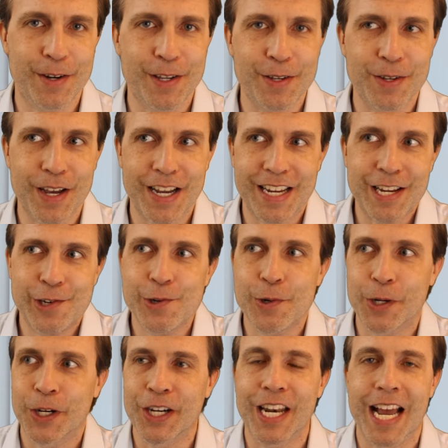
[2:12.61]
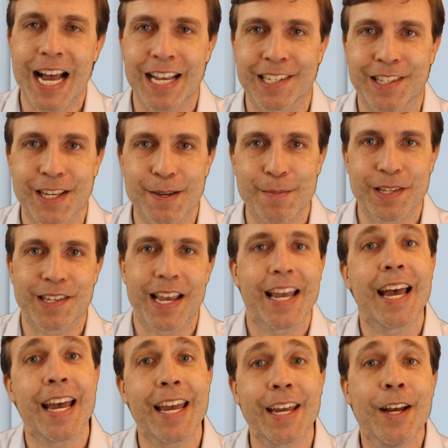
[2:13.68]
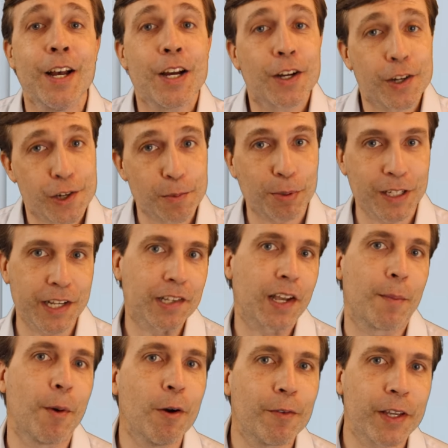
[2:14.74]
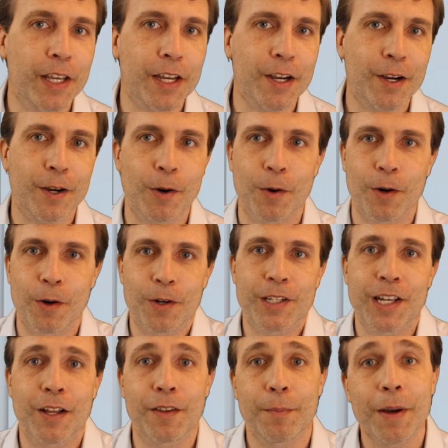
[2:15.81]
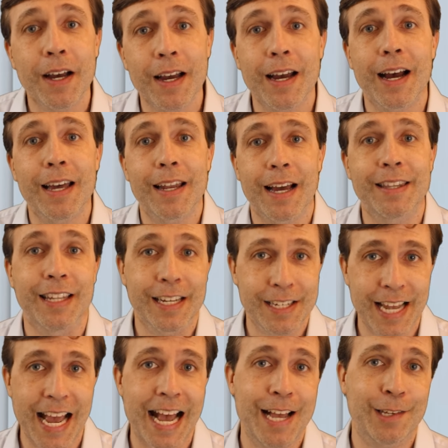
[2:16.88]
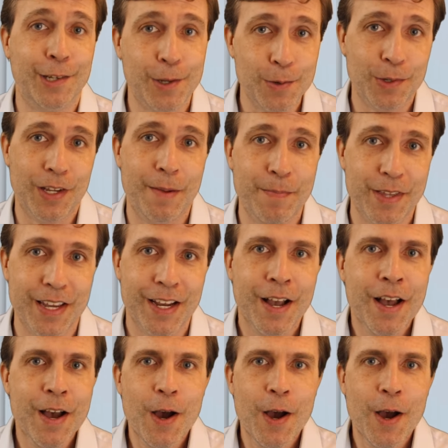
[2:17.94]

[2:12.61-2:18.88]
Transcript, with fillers: You, I guess you could ask them and say, hey, could you please come over here? Or, or tell them, I'd like to ask you something.